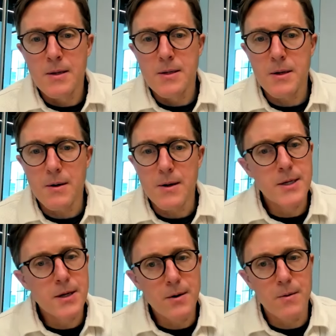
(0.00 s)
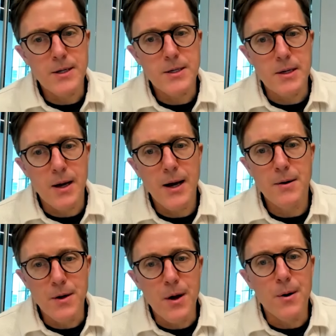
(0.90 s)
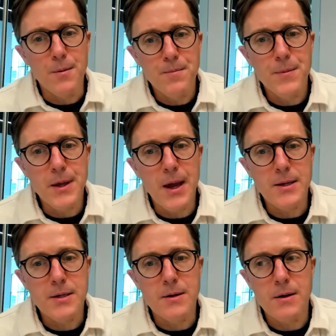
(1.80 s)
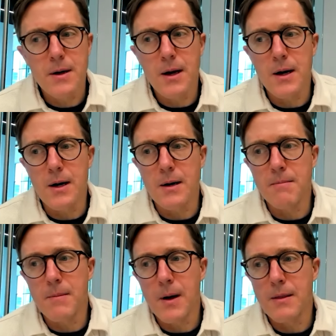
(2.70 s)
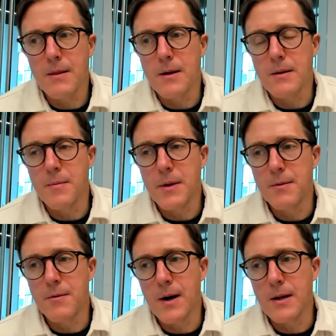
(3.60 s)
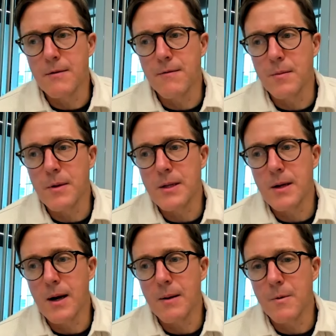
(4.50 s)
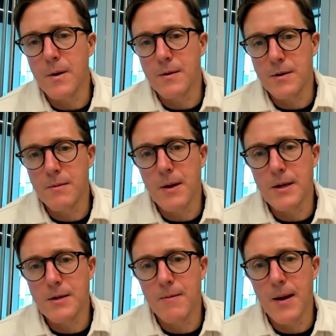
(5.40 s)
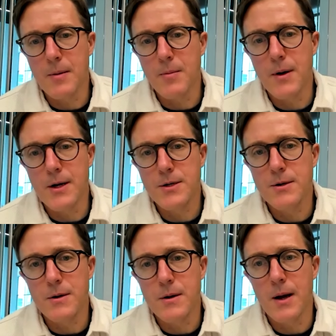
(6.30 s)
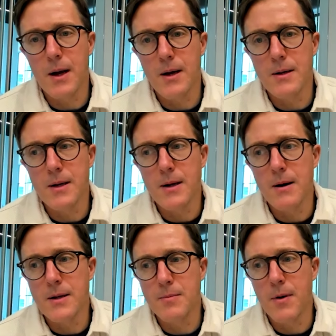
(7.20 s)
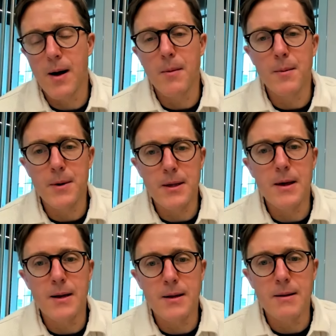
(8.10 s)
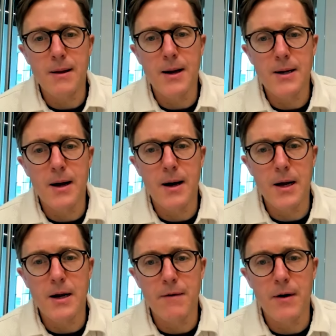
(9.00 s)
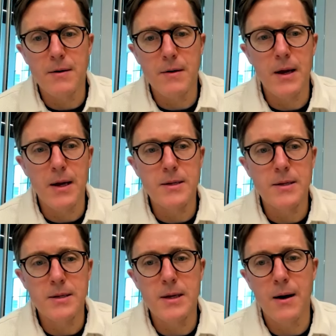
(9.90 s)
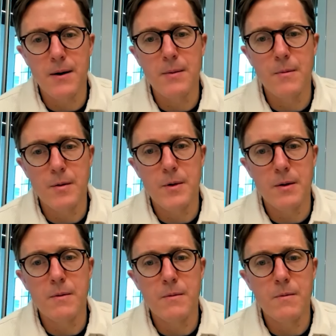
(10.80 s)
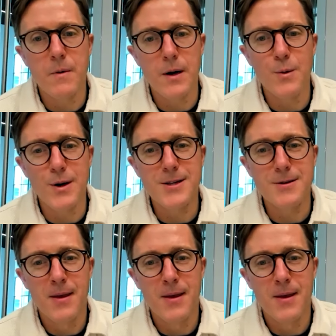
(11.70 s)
So it's a good question. I don't know the answer. Um, the, the people running the firm at the time were under a tremendous amount of pressure, and uh, it's probably that in ninety-nine out of a hundred cases, the outcome would have been what it was.